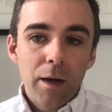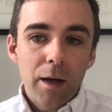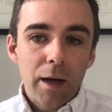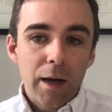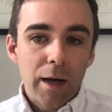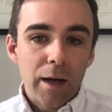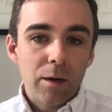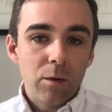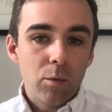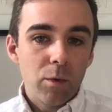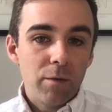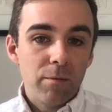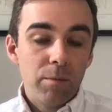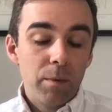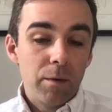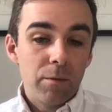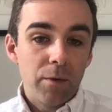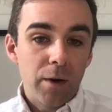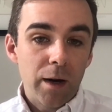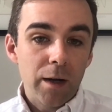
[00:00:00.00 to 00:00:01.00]

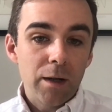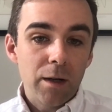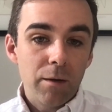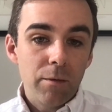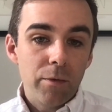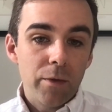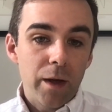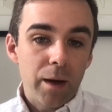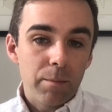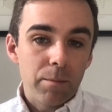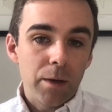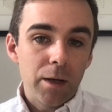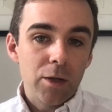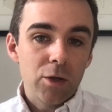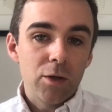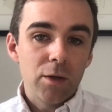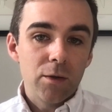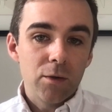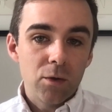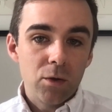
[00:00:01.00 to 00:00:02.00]
been finding that
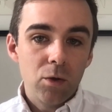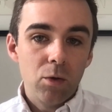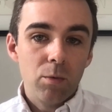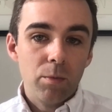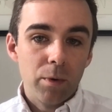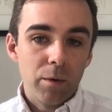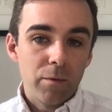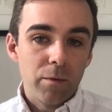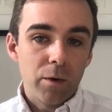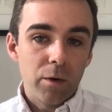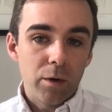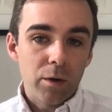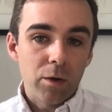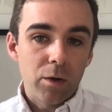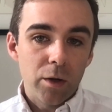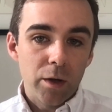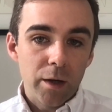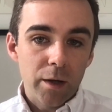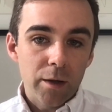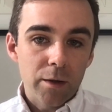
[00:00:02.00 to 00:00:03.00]
patients do prefer
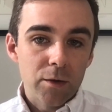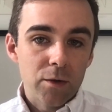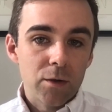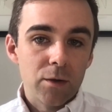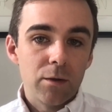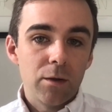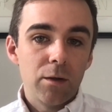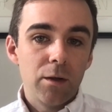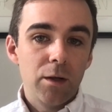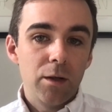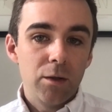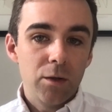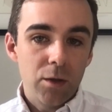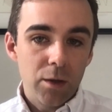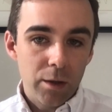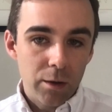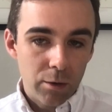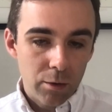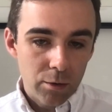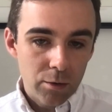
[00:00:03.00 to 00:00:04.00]
clinics in
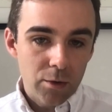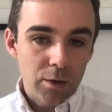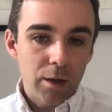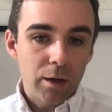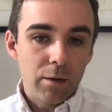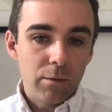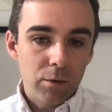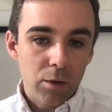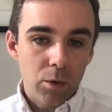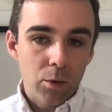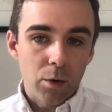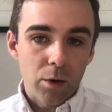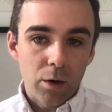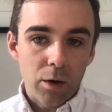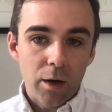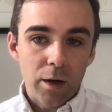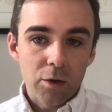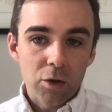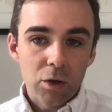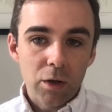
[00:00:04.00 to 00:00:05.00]
tiers that have lower
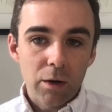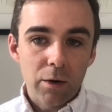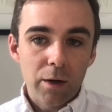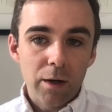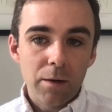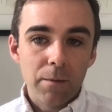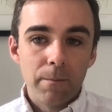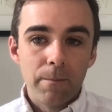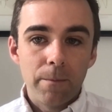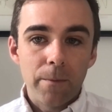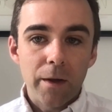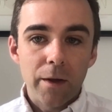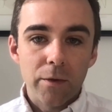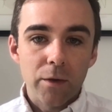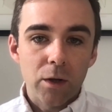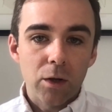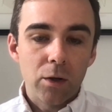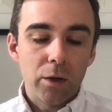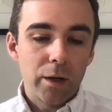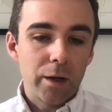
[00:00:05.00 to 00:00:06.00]
cost sharing, and
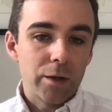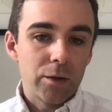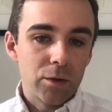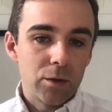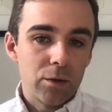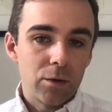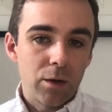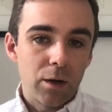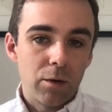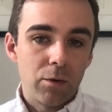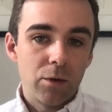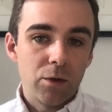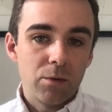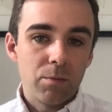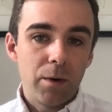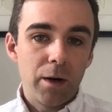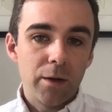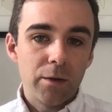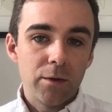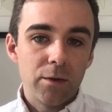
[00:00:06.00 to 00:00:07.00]
the clinics are
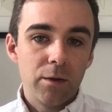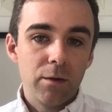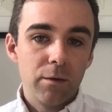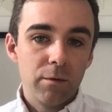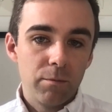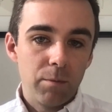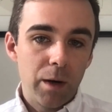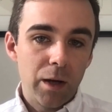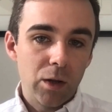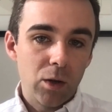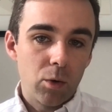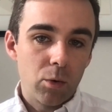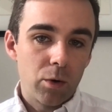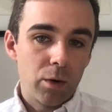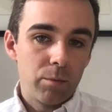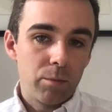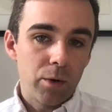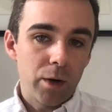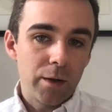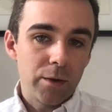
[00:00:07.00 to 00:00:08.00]
responsive by
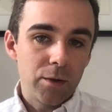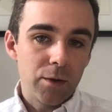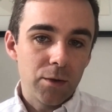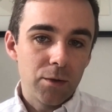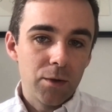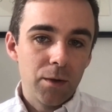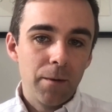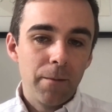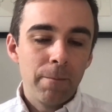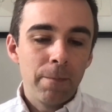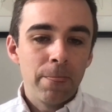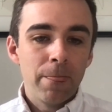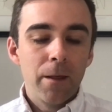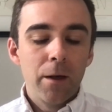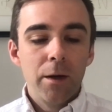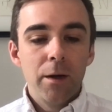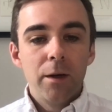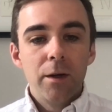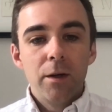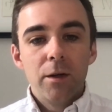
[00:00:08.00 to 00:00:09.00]
lowering prices.
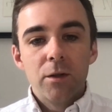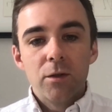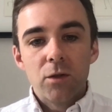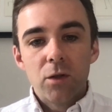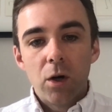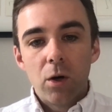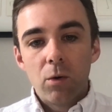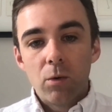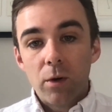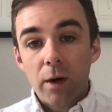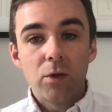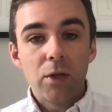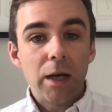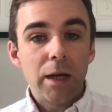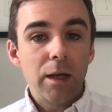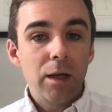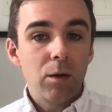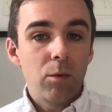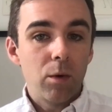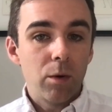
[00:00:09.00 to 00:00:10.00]
So we're
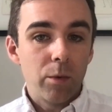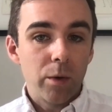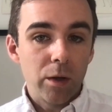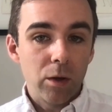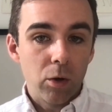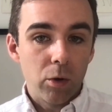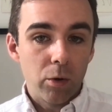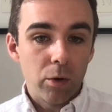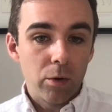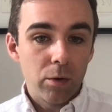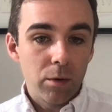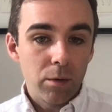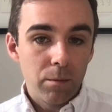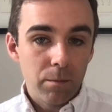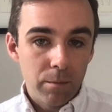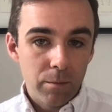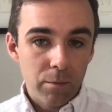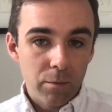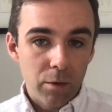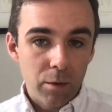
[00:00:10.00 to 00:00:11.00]
taking what we learn
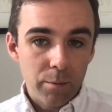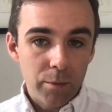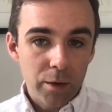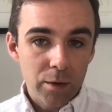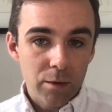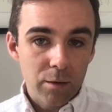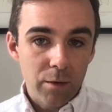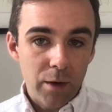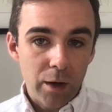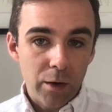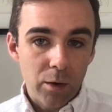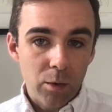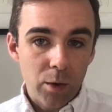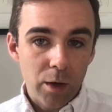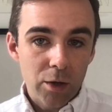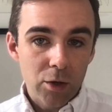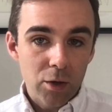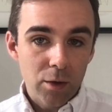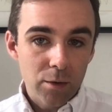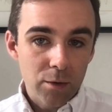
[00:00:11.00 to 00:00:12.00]
from these
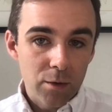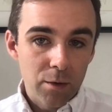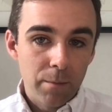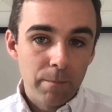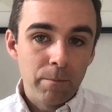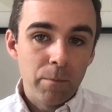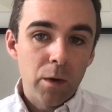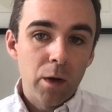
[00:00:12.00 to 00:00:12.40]
evaluations,